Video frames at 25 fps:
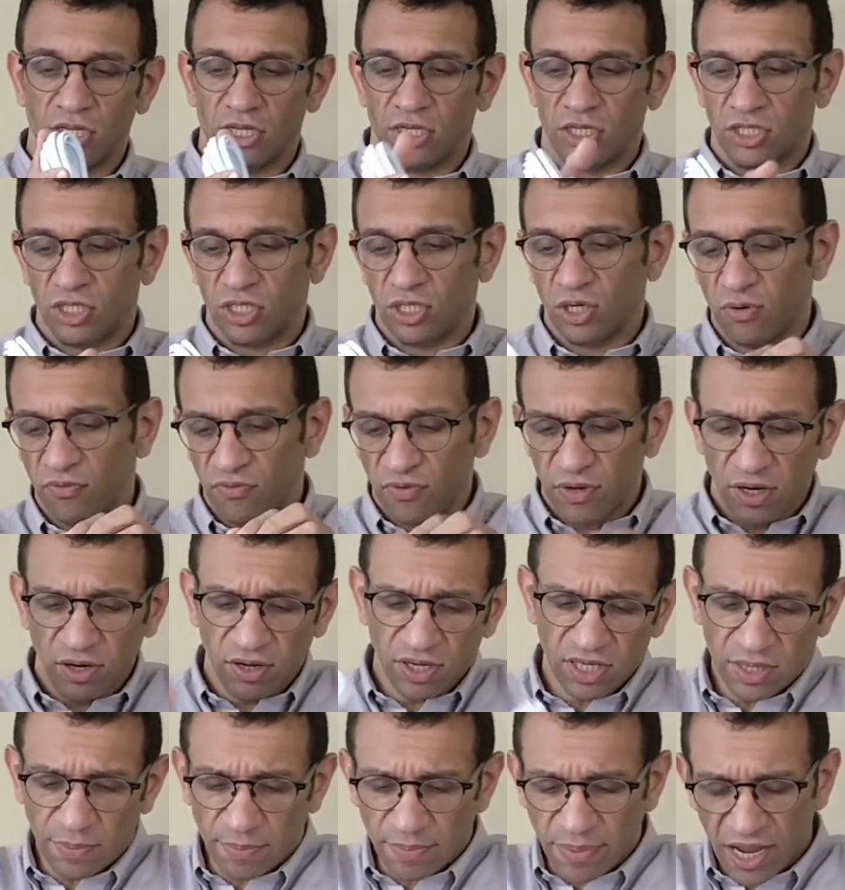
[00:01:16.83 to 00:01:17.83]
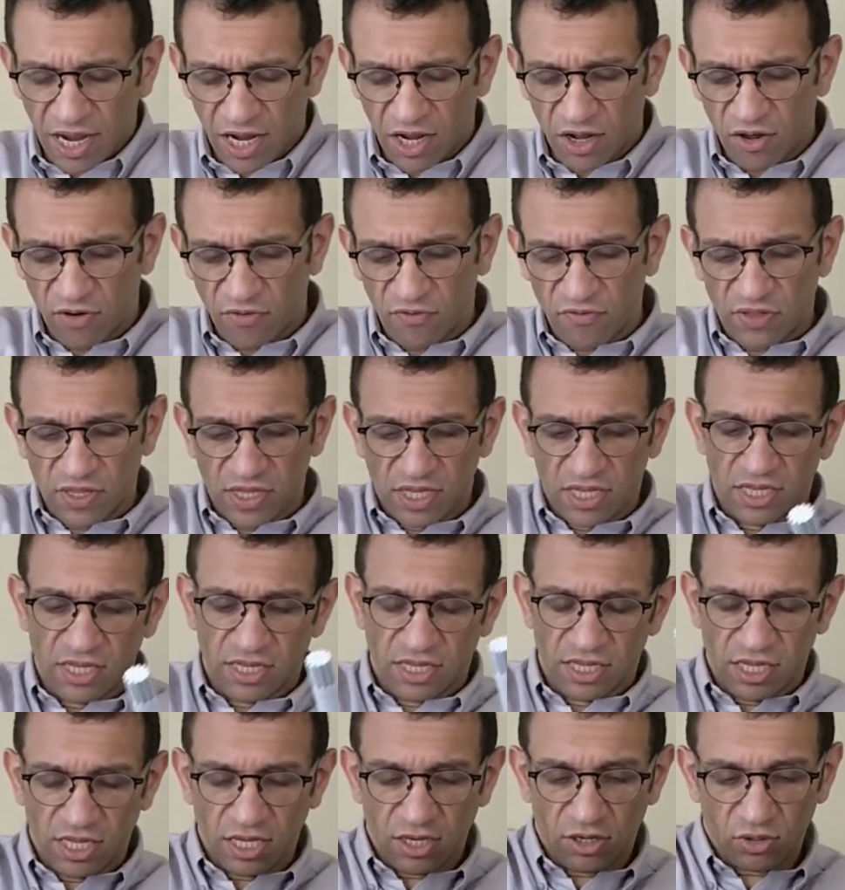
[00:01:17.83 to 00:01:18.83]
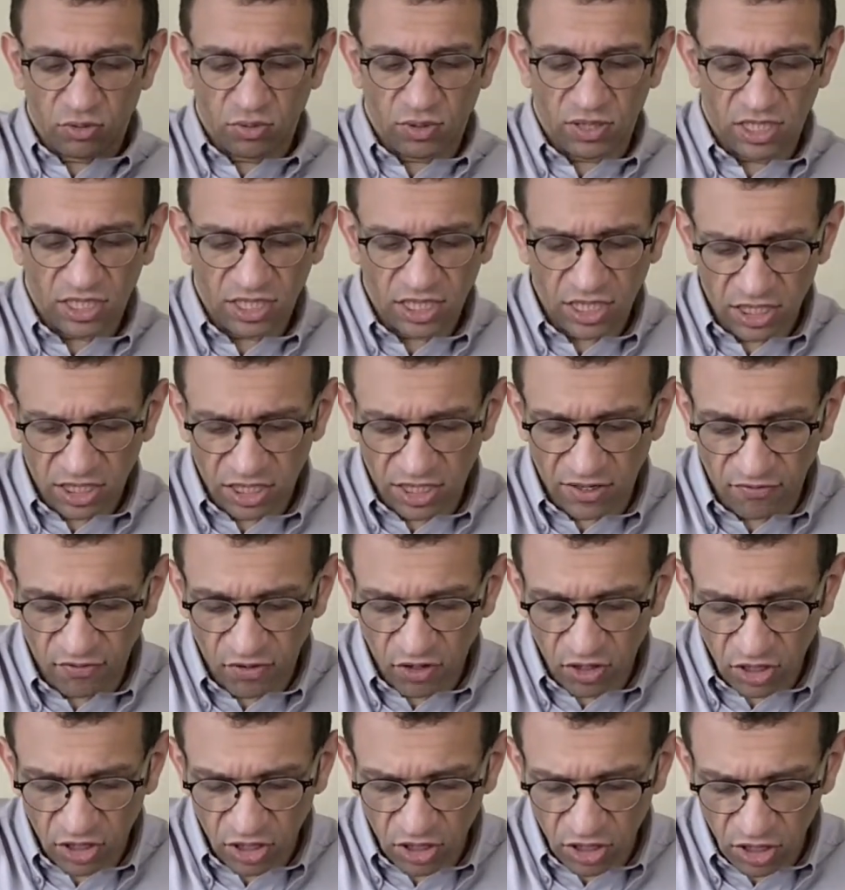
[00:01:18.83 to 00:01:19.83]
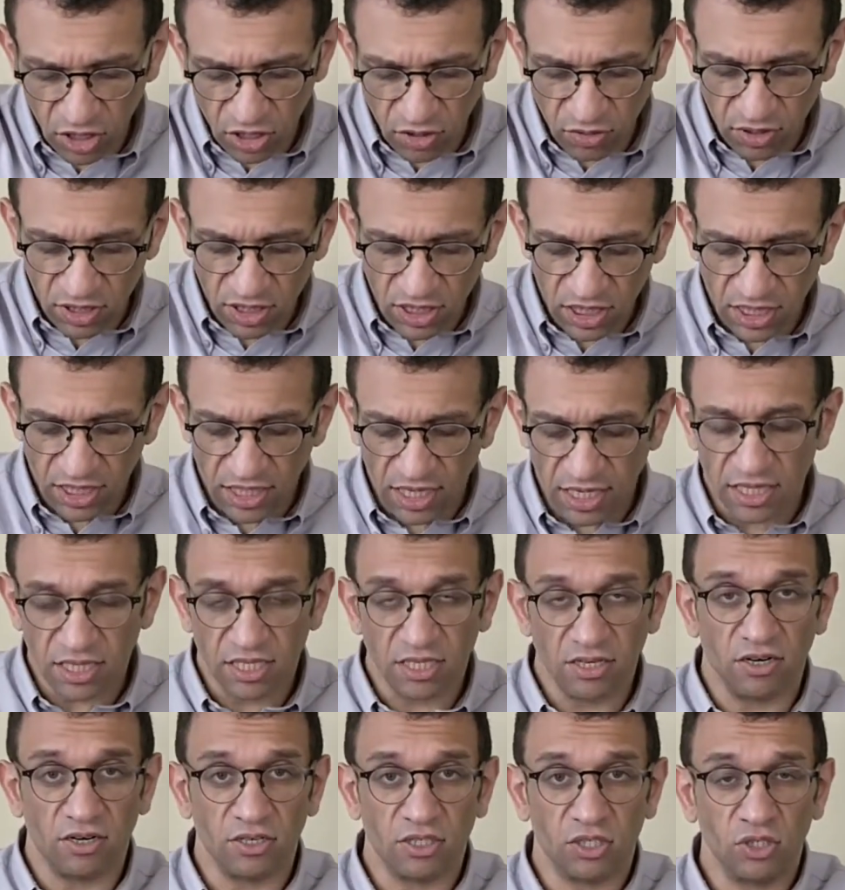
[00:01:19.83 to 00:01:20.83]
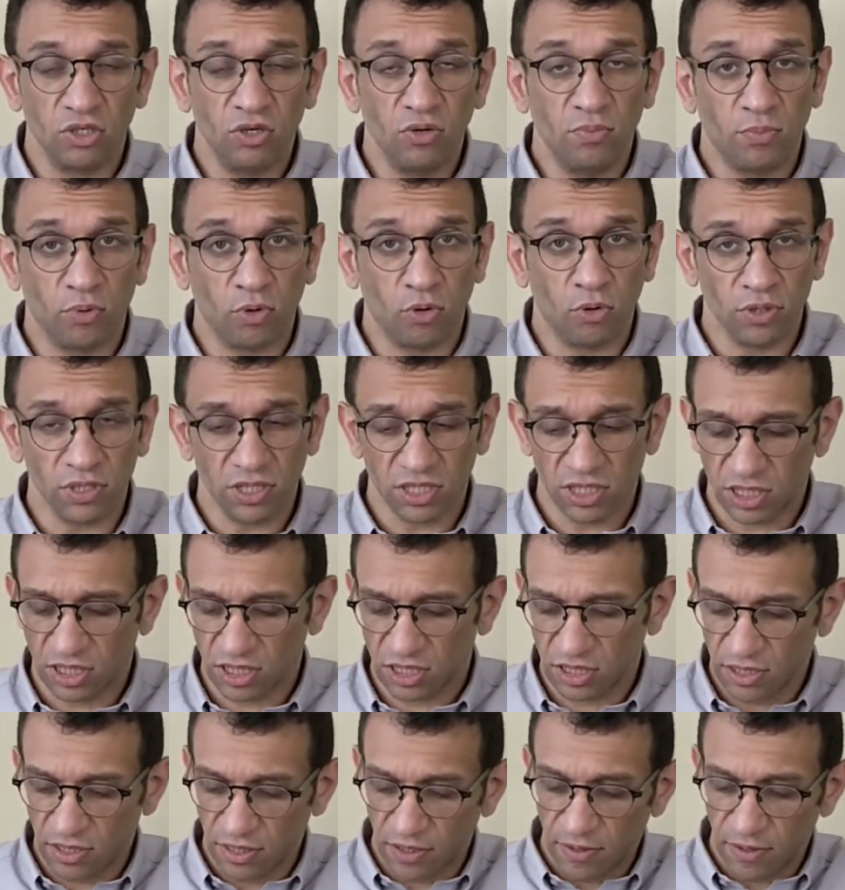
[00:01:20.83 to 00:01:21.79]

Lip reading: So if you look at the back of the EL026 converter, you'll see that there are two ports,